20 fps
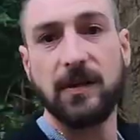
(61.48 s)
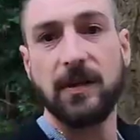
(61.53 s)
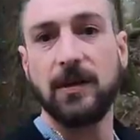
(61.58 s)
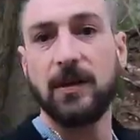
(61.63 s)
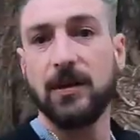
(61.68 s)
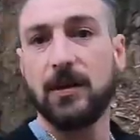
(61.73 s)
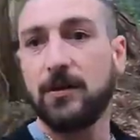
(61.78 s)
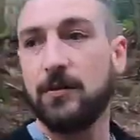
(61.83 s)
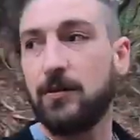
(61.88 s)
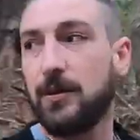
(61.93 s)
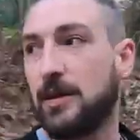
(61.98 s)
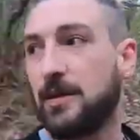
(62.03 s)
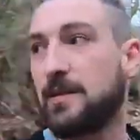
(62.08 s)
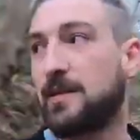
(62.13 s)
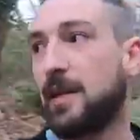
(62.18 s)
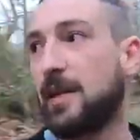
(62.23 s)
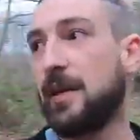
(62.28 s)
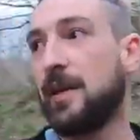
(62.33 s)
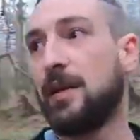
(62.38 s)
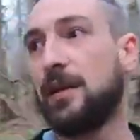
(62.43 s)
see, look at all
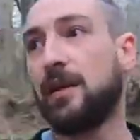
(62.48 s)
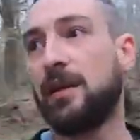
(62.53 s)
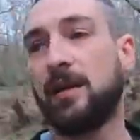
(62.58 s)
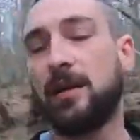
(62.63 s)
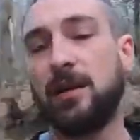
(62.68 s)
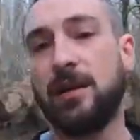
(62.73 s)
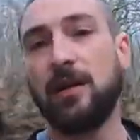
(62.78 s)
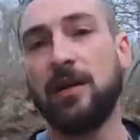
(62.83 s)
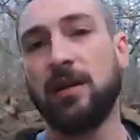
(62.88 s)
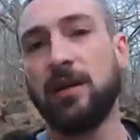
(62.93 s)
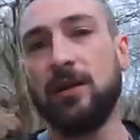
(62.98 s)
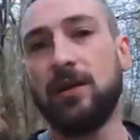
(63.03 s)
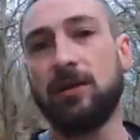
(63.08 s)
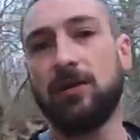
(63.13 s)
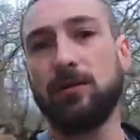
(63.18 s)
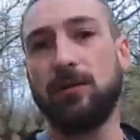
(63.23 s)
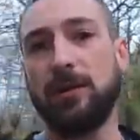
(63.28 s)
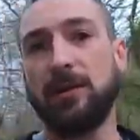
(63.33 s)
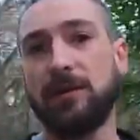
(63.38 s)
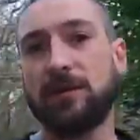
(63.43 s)
these
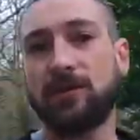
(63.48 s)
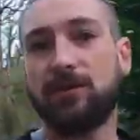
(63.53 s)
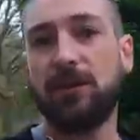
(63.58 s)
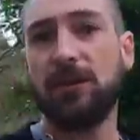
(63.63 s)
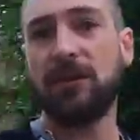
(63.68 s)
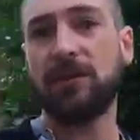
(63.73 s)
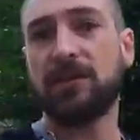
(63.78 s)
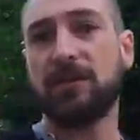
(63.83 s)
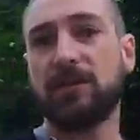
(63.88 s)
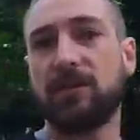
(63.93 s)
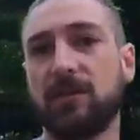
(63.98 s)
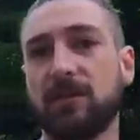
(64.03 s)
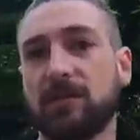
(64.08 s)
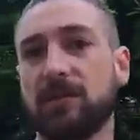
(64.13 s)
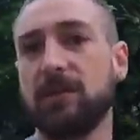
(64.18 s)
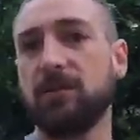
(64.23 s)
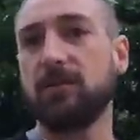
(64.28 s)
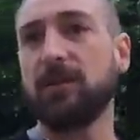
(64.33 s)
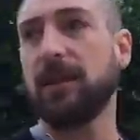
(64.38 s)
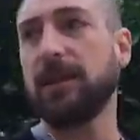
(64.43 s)
all these trees, this
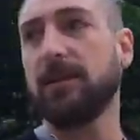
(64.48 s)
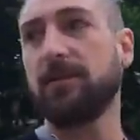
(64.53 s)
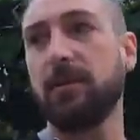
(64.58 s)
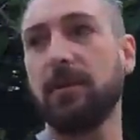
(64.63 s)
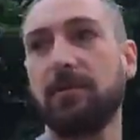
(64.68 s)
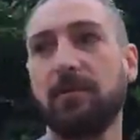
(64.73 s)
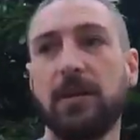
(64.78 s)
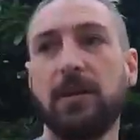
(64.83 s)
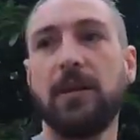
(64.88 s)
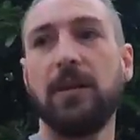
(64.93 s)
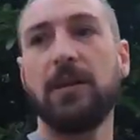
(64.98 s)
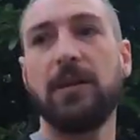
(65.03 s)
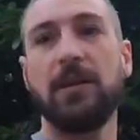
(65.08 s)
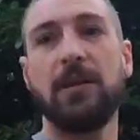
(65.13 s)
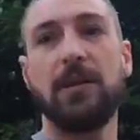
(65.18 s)
nice little lane we're in.